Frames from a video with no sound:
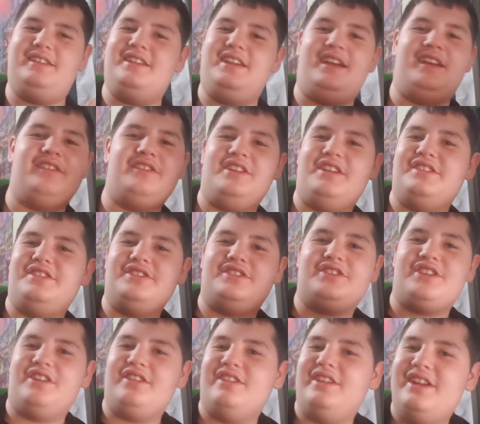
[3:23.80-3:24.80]
it, it just
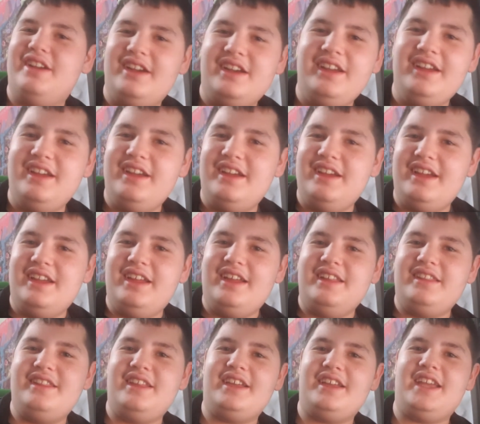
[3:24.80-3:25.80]
turned.
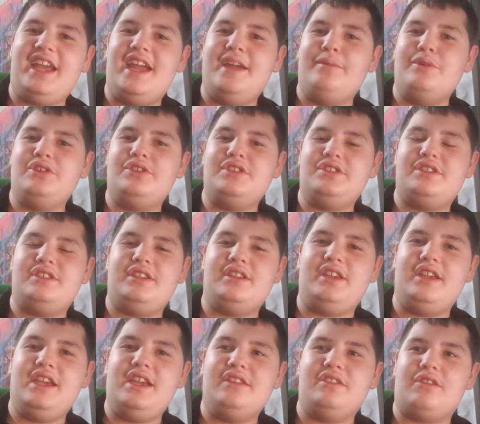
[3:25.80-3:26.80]
The game would just
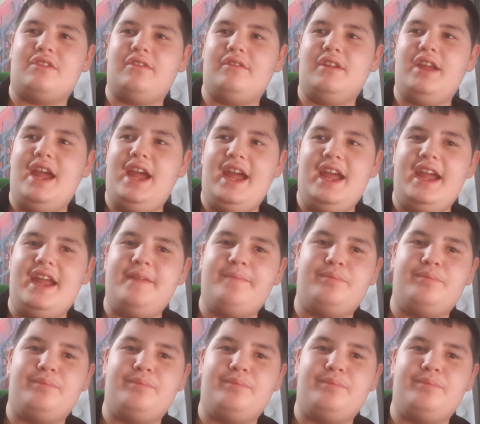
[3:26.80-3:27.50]
either A,